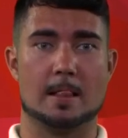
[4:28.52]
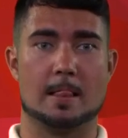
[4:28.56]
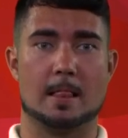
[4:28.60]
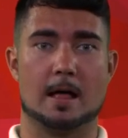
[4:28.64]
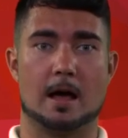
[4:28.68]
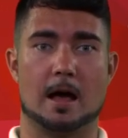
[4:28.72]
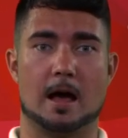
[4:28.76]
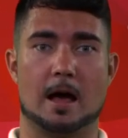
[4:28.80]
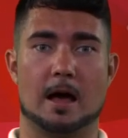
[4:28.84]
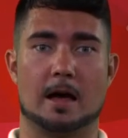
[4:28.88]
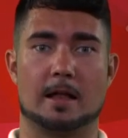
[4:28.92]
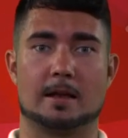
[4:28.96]

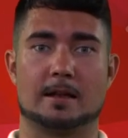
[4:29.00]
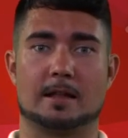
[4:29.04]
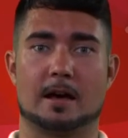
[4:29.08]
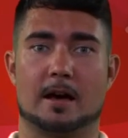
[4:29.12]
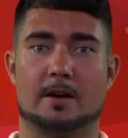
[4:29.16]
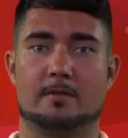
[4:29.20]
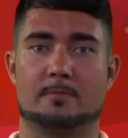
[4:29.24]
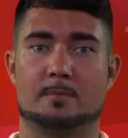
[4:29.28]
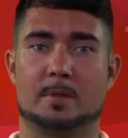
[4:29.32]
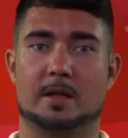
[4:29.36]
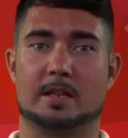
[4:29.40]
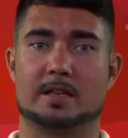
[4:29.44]
And
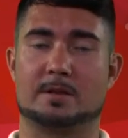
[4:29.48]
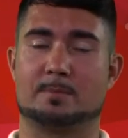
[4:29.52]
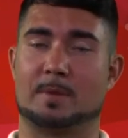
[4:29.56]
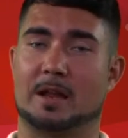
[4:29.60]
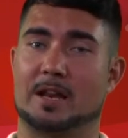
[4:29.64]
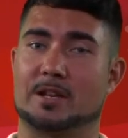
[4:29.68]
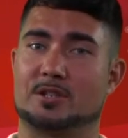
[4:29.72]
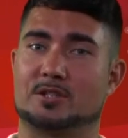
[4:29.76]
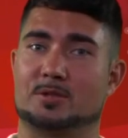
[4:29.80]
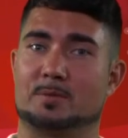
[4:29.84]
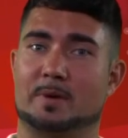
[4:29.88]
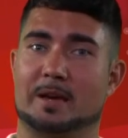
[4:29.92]
I've
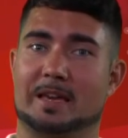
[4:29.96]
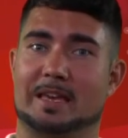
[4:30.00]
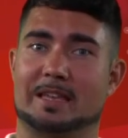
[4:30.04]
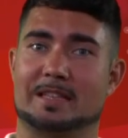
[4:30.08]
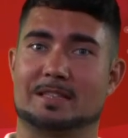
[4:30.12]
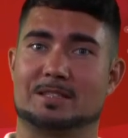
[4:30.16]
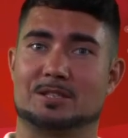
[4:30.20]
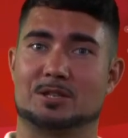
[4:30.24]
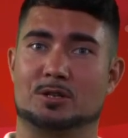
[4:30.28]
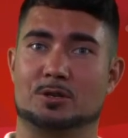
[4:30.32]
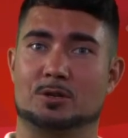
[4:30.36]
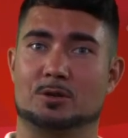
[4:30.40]
managed to make it
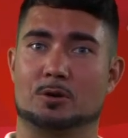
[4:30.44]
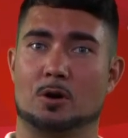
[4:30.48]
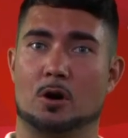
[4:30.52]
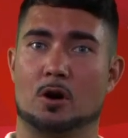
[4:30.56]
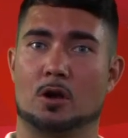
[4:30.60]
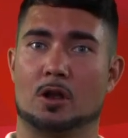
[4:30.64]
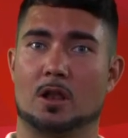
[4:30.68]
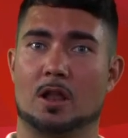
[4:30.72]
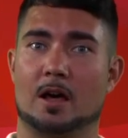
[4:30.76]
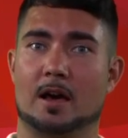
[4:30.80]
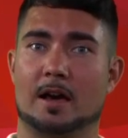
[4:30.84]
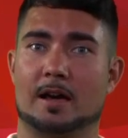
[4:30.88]
to
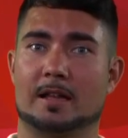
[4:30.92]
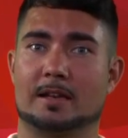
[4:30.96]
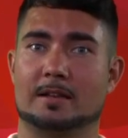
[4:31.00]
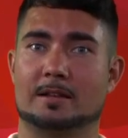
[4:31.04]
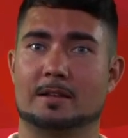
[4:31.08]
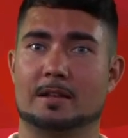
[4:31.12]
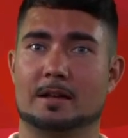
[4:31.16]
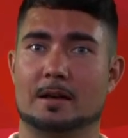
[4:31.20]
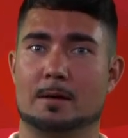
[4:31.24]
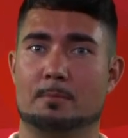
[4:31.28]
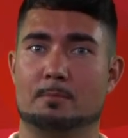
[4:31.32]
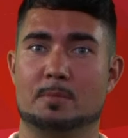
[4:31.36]
online
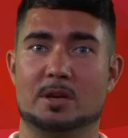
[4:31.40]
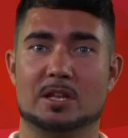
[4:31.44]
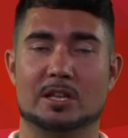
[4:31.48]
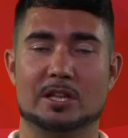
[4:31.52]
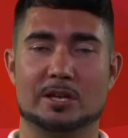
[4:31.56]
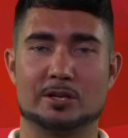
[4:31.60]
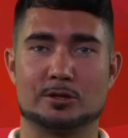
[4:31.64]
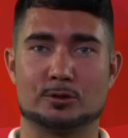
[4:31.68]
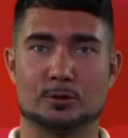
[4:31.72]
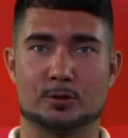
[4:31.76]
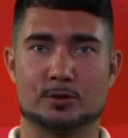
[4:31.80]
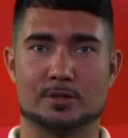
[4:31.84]
media
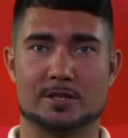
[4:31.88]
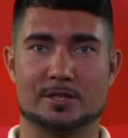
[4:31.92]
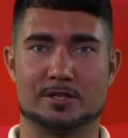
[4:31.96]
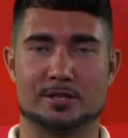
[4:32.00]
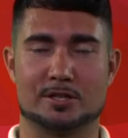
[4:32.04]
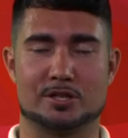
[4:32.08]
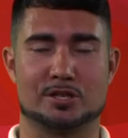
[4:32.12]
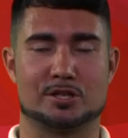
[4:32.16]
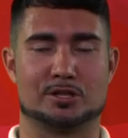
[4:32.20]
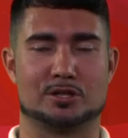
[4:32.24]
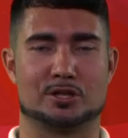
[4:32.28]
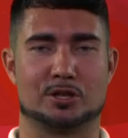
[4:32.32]
sources
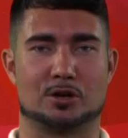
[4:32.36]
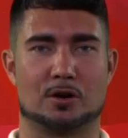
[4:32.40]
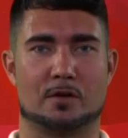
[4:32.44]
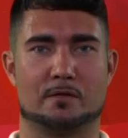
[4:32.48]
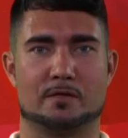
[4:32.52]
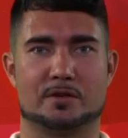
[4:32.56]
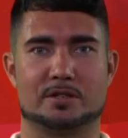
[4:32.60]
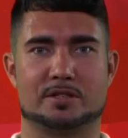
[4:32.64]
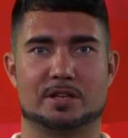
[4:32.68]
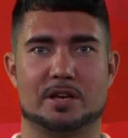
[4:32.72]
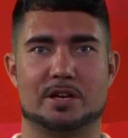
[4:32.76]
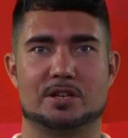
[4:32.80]
such as The
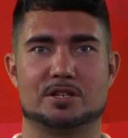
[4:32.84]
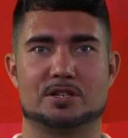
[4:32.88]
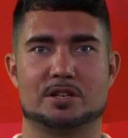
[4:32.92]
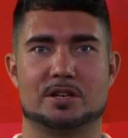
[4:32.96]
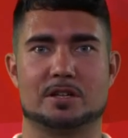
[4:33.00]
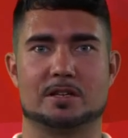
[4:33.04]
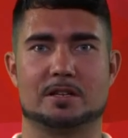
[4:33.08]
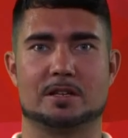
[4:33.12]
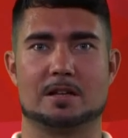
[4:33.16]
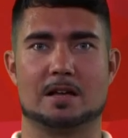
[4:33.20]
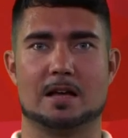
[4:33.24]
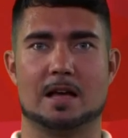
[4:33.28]

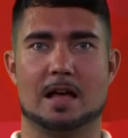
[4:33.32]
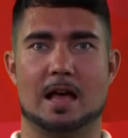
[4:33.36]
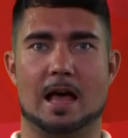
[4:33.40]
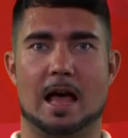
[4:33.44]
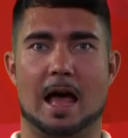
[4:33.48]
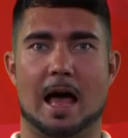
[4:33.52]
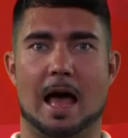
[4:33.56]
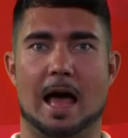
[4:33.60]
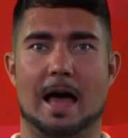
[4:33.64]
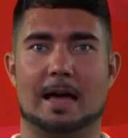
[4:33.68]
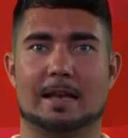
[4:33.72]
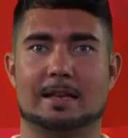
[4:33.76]
Conversation
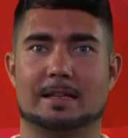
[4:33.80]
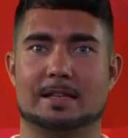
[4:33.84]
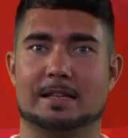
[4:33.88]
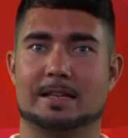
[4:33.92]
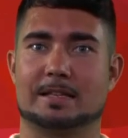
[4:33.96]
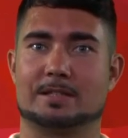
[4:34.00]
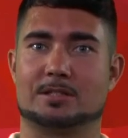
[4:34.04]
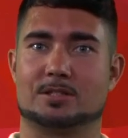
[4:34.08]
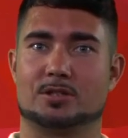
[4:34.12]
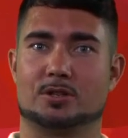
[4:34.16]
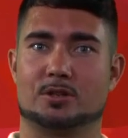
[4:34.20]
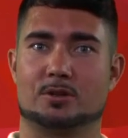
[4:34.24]
and
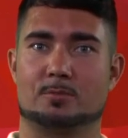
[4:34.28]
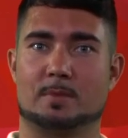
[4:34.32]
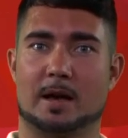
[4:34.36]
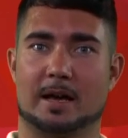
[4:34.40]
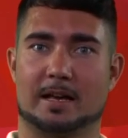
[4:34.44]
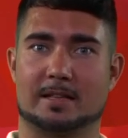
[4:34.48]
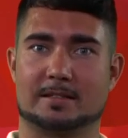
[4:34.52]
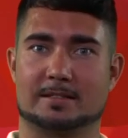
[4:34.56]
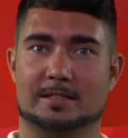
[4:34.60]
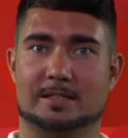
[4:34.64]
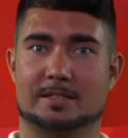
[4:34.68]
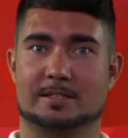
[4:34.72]
into
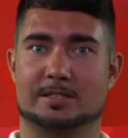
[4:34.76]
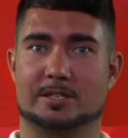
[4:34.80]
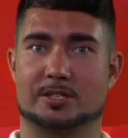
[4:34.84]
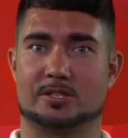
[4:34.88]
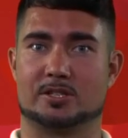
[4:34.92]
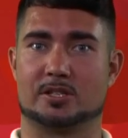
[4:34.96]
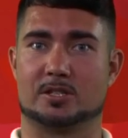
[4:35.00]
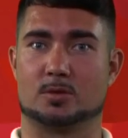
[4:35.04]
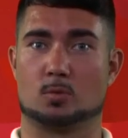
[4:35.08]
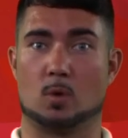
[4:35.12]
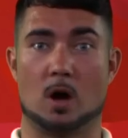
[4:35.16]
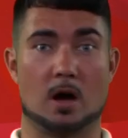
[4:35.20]
magazines such
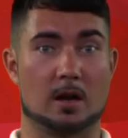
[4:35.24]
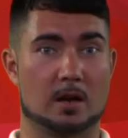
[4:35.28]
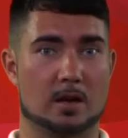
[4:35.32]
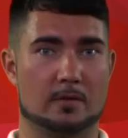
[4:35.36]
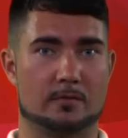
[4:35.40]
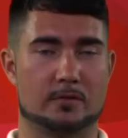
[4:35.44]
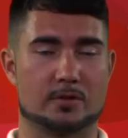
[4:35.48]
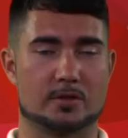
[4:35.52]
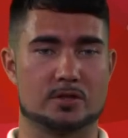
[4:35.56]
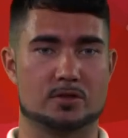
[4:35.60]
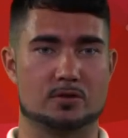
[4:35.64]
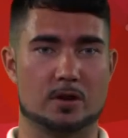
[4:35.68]
as Wildlife
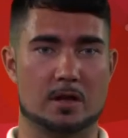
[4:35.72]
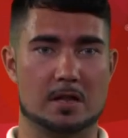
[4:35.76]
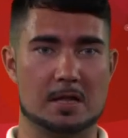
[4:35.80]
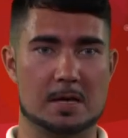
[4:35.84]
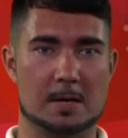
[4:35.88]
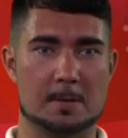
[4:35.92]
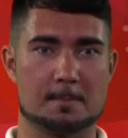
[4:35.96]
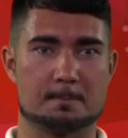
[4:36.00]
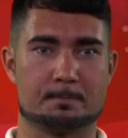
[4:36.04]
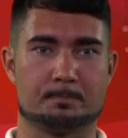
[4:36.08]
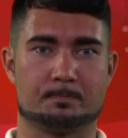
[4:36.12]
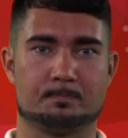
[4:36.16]

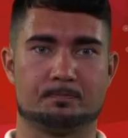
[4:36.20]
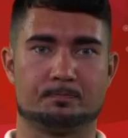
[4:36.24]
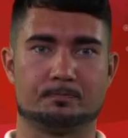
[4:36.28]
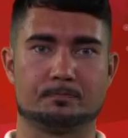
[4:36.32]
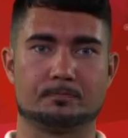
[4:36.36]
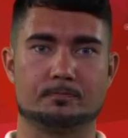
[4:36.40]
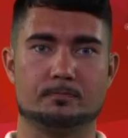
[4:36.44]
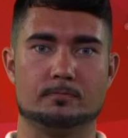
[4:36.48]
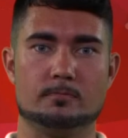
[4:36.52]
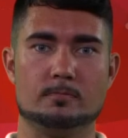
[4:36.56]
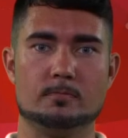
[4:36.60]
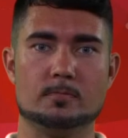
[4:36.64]
Australia.
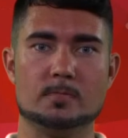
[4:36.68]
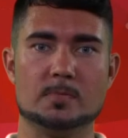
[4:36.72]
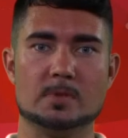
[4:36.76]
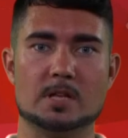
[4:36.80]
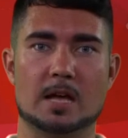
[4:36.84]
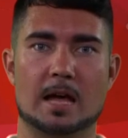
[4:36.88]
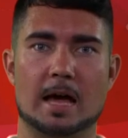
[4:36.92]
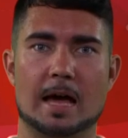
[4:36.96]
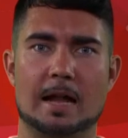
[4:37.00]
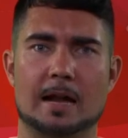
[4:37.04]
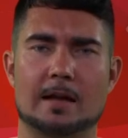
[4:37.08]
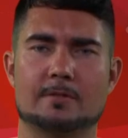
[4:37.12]

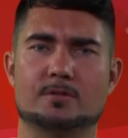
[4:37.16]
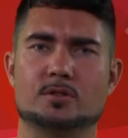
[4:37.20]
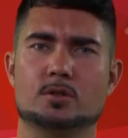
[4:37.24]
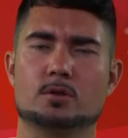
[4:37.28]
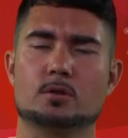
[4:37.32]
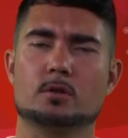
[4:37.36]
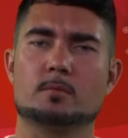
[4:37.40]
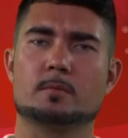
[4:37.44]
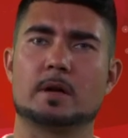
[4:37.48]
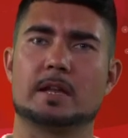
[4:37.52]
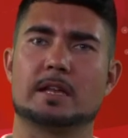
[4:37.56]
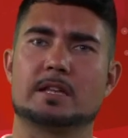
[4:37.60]
And I've
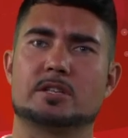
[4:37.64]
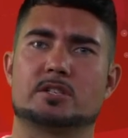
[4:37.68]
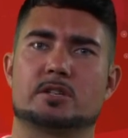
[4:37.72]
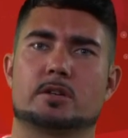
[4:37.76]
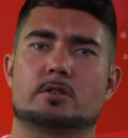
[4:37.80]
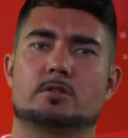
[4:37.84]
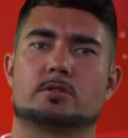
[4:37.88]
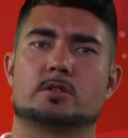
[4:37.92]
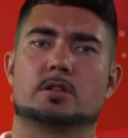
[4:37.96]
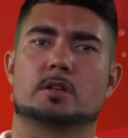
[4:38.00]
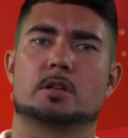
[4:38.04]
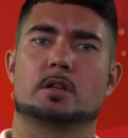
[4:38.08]
taught many
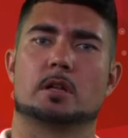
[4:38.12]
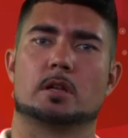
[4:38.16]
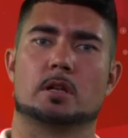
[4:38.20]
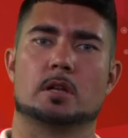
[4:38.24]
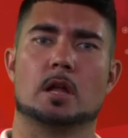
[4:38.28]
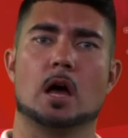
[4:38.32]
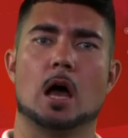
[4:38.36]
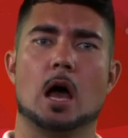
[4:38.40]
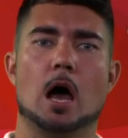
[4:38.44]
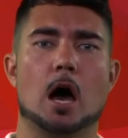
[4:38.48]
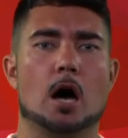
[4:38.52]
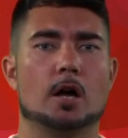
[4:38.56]
children and
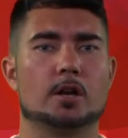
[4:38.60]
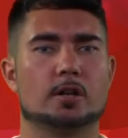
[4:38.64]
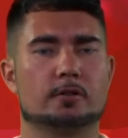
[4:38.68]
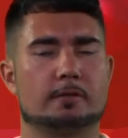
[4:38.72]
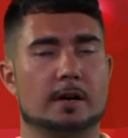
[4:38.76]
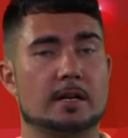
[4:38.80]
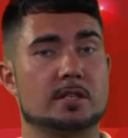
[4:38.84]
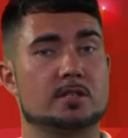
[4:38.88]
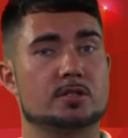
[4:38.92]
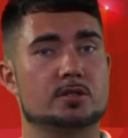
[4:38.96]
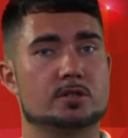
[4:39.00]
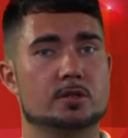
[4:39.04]

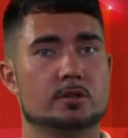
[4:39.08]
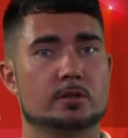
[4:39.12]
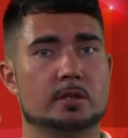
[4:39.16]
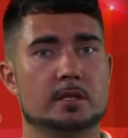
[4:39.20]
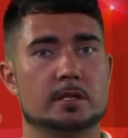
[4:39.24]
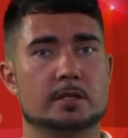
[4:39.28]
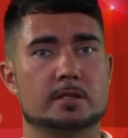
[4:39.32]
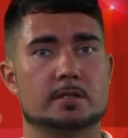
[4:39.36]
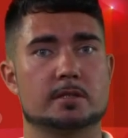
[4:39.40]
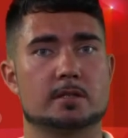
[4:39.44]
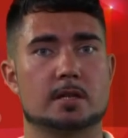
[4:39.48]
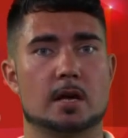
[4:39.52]
undergrad
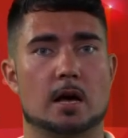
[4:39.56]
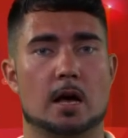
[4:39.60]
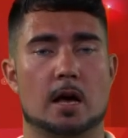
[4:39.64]
students,